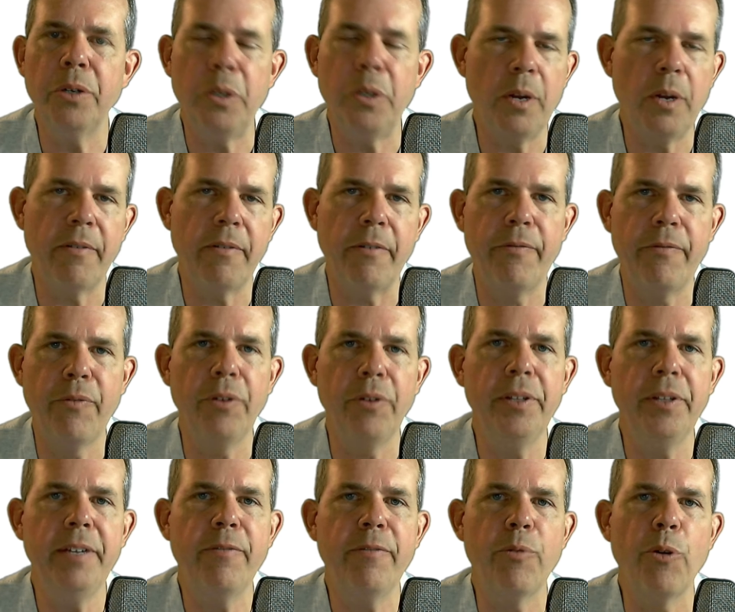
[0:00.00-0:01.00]
you have a
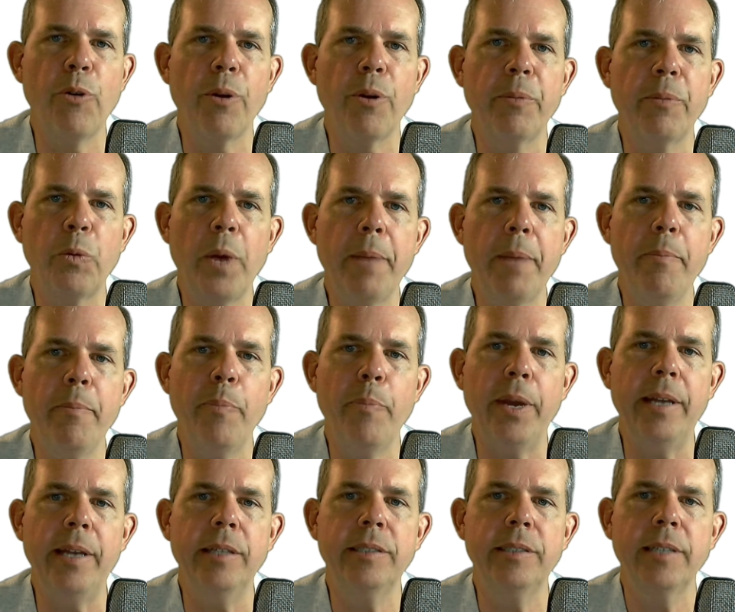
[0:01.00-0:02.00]
fully formed web
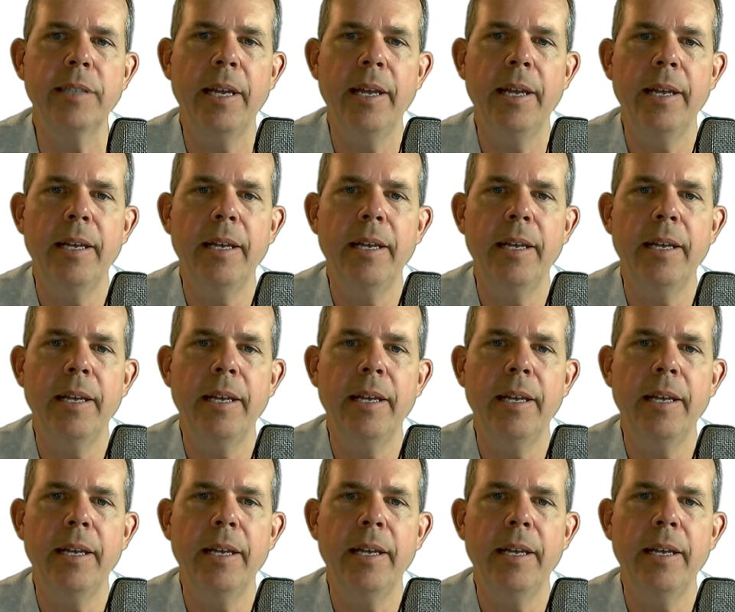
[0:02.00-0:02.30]
page.